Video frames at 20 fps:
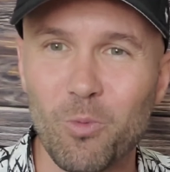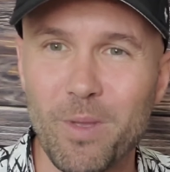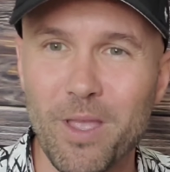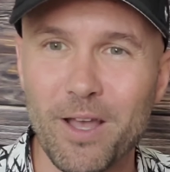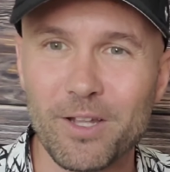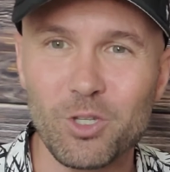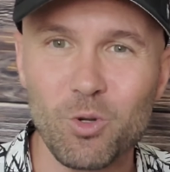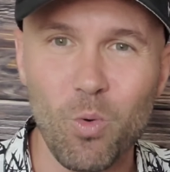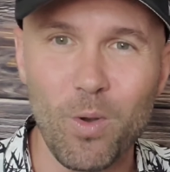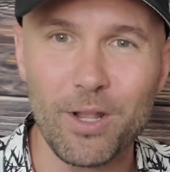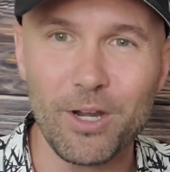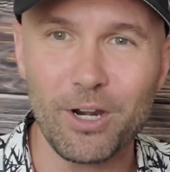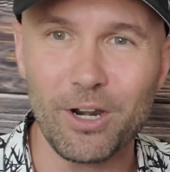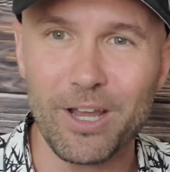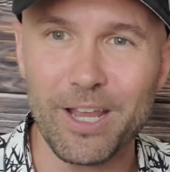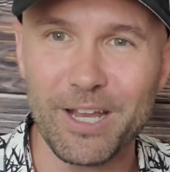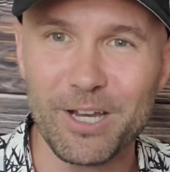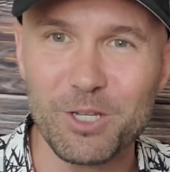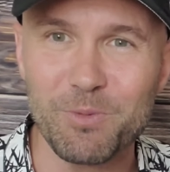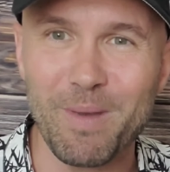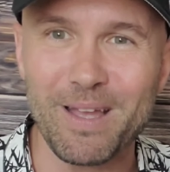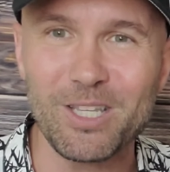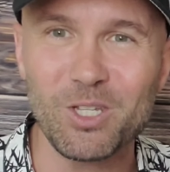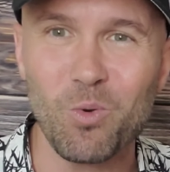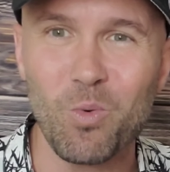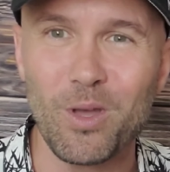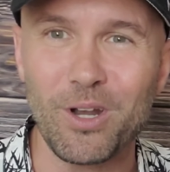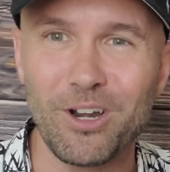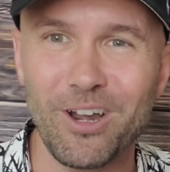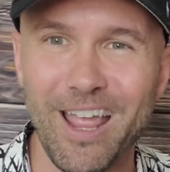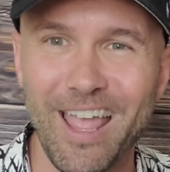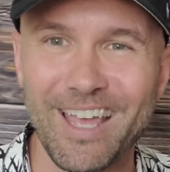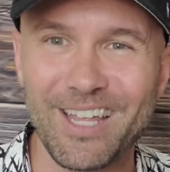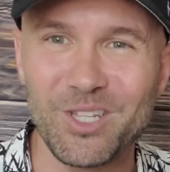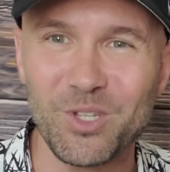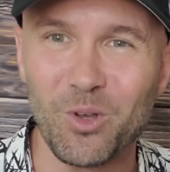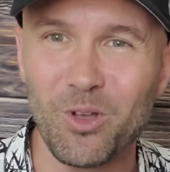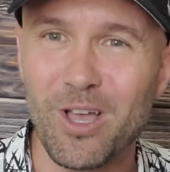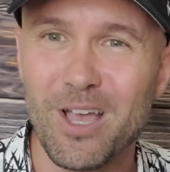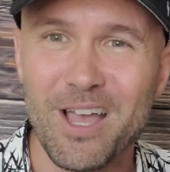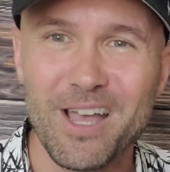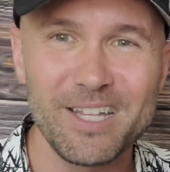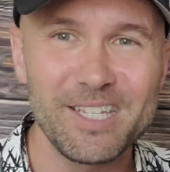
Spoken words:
me on Twitter, here's my Twitter handle.